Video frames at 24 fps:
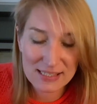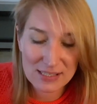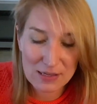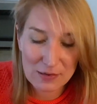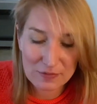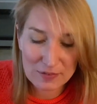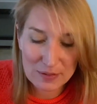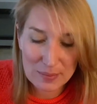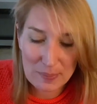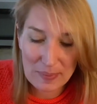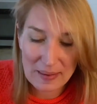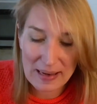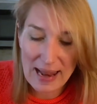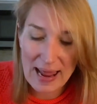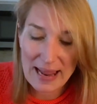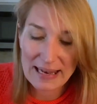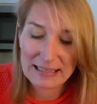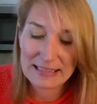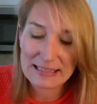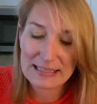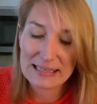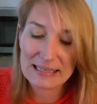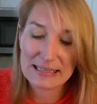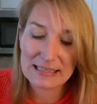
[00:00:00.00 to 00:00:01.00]
of the
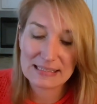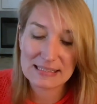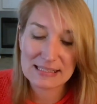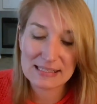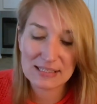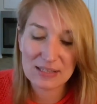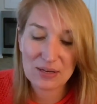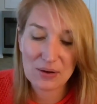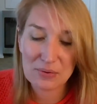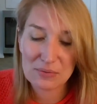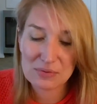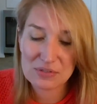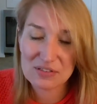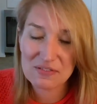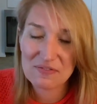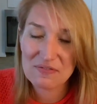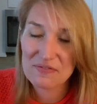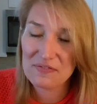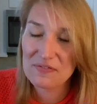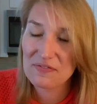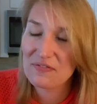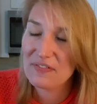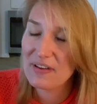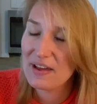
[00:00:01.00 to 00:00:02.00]
plantains goes
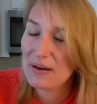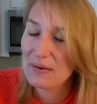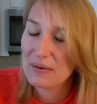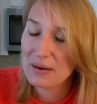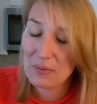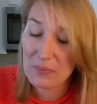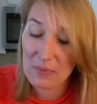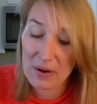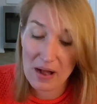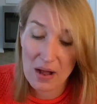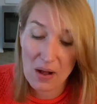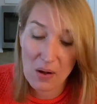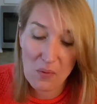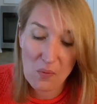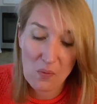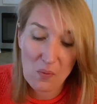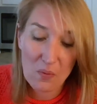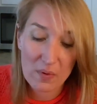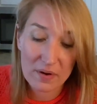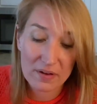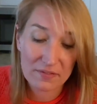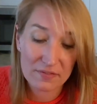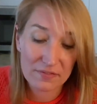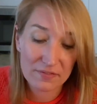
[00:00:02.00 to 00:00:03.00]
very well
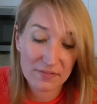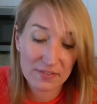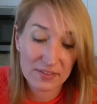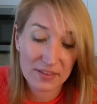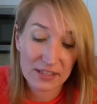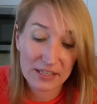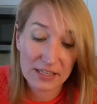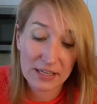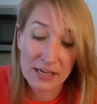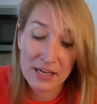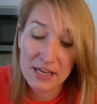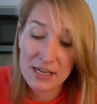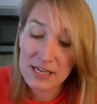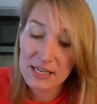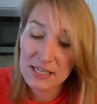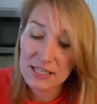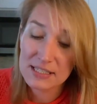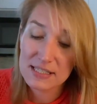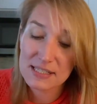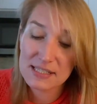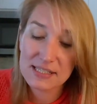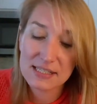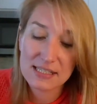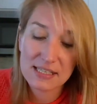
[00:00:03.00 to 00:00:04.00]
with the
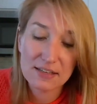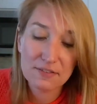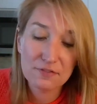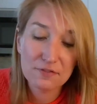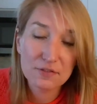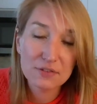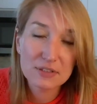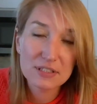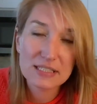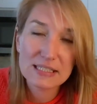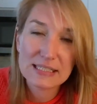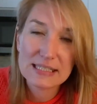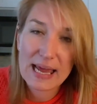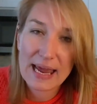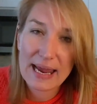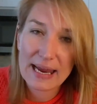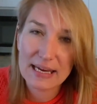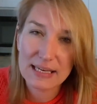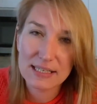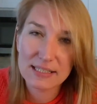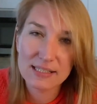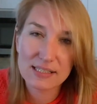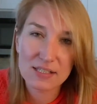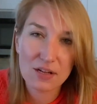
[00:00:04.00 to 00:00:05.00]
seafood
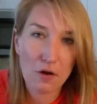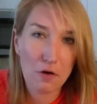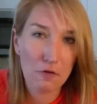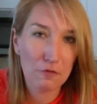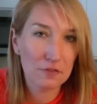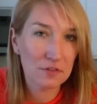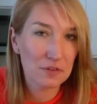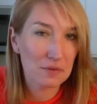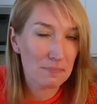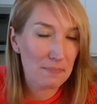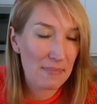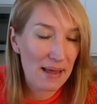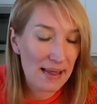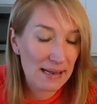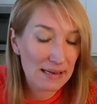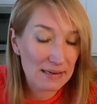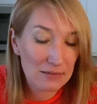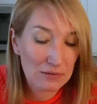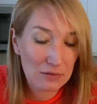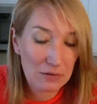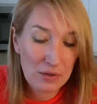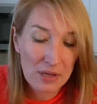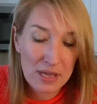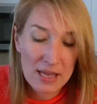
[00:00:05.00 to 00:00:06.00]
taste of the
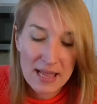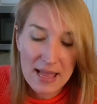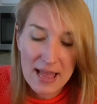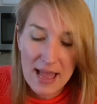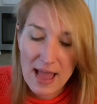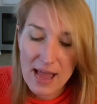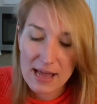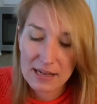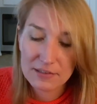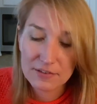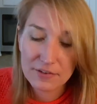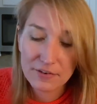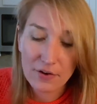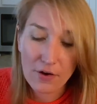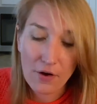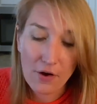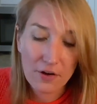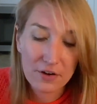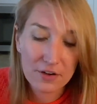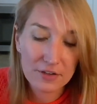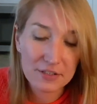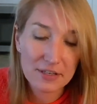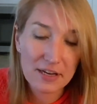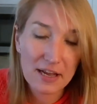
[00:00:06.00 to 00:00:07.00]
mandel, and the
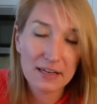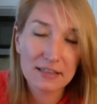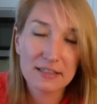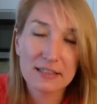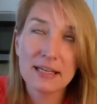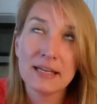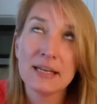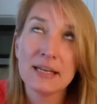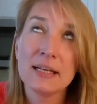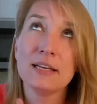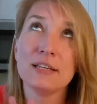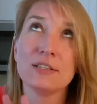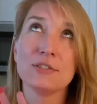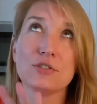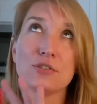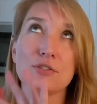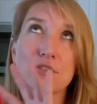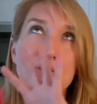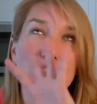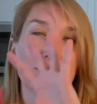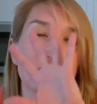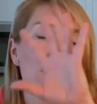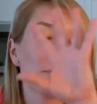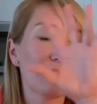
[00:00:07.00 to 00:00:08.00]
coconut
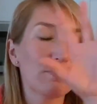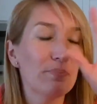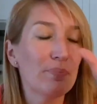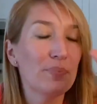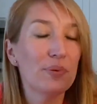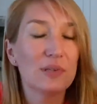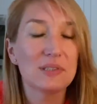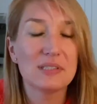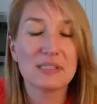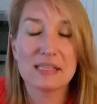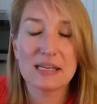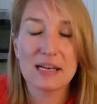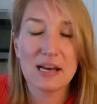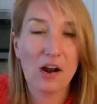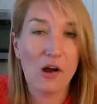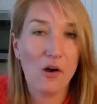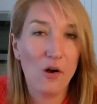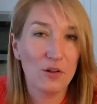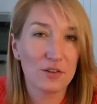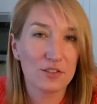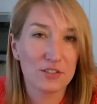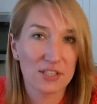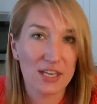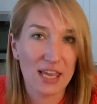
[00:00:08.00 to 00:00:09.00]
just puts it
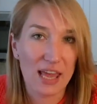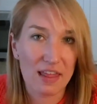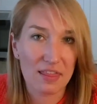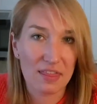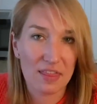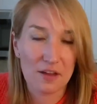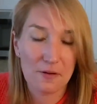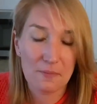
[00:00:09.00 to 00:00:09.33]
all together.